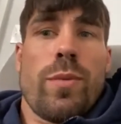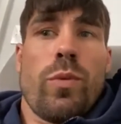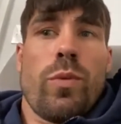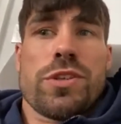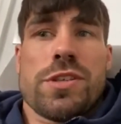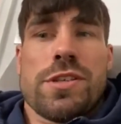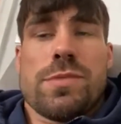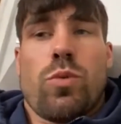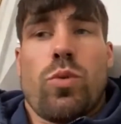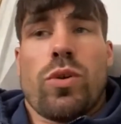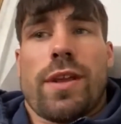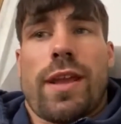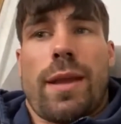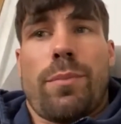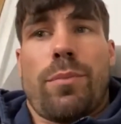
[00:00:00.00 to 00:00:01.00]
which he's more than
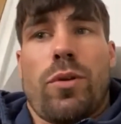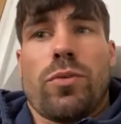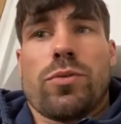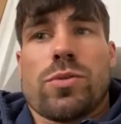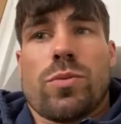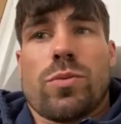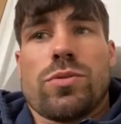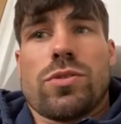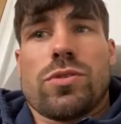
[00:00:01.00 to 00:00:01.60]
capable to to